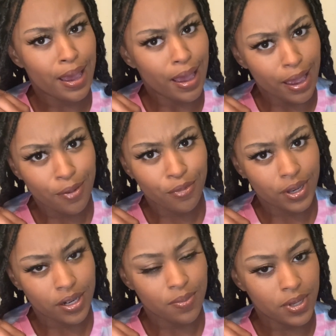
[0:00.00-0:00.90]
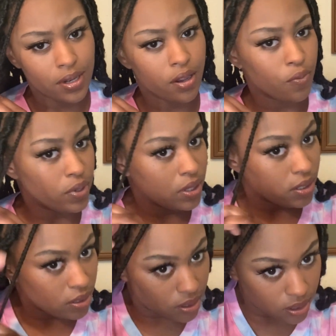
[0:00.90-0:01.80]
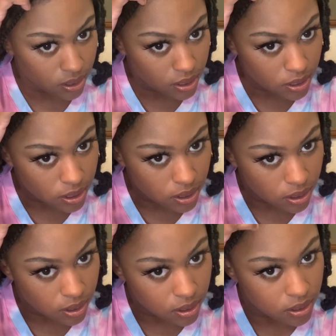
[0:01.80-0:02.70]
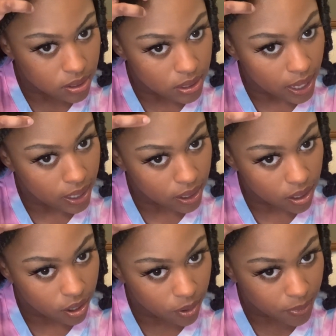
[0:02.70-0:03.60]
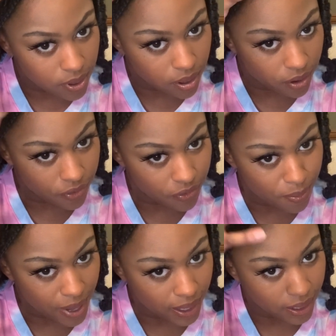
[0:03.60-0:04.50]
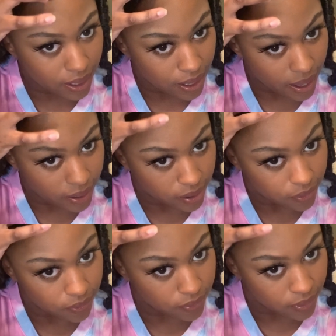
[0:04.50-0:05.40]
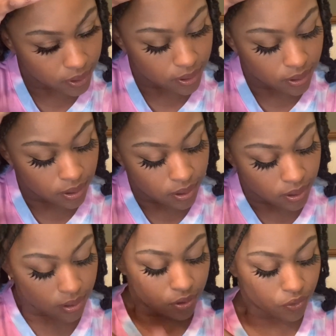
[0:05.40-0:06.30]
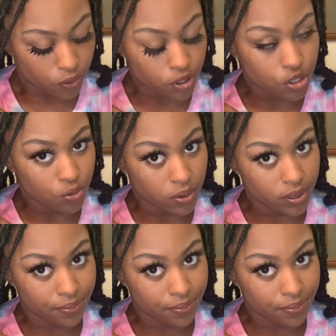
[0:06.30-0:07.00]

I'm ready to be done with this. This has taken up enough of my life, for sure.